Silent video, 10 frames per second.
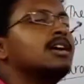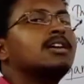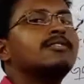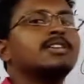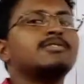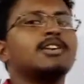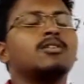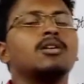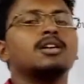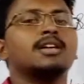which we
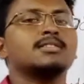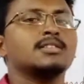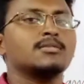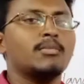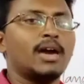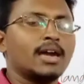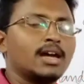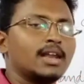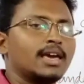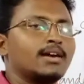call it as this
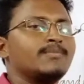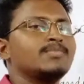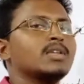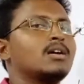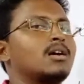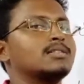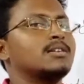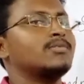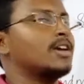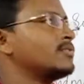Meghalaya, or
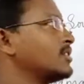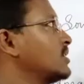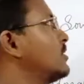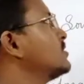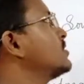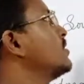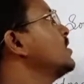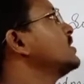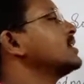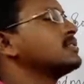sometimes you can also call
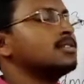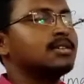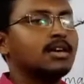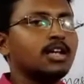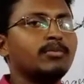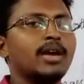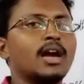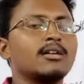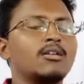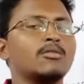it as this Karbi
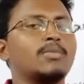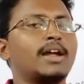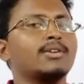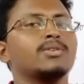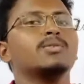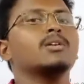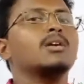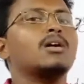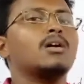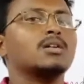Anglong Plateau
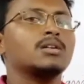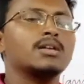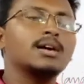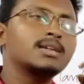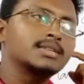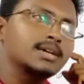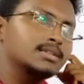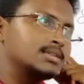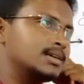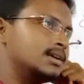or North
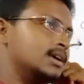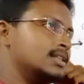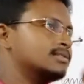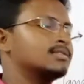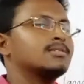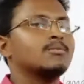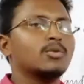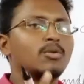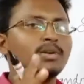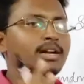Kachar Hills.
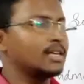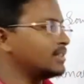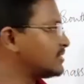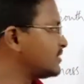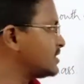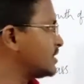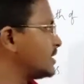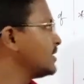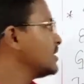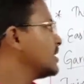Prominent hills which are
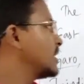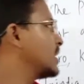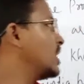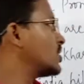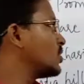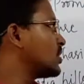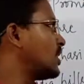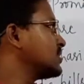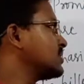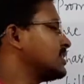Garo,
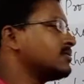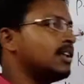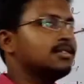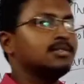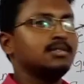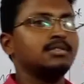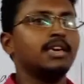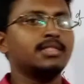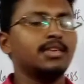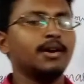Kasi, as well as
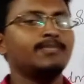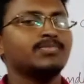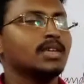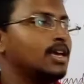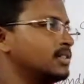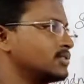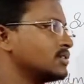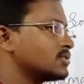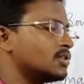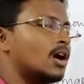Jaintia Hills.
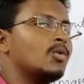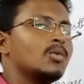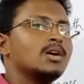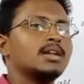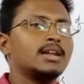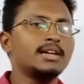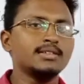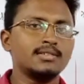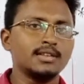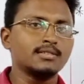So now let
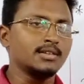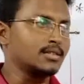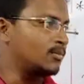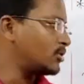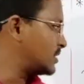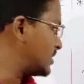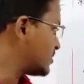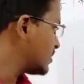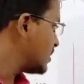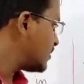us discuss about
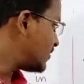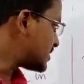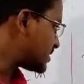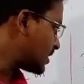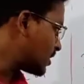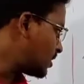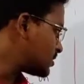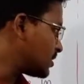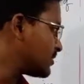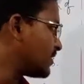this Western Ghats
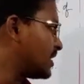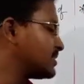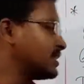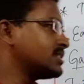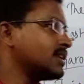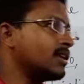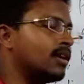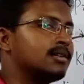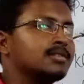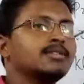as well as Eastern
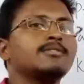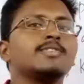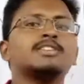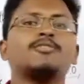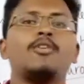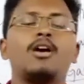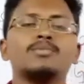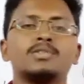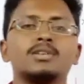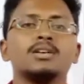Ghats, which
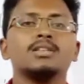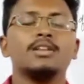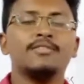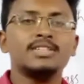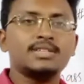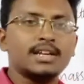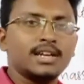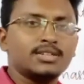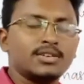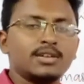forms the western
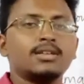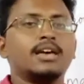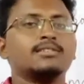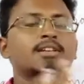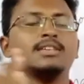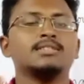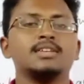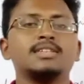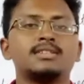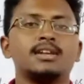edge as well as the
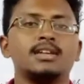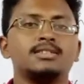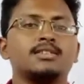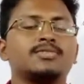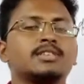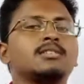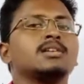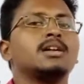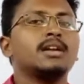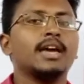eastern edge of this
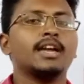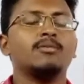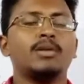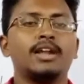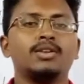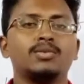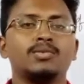Deccan Plateau.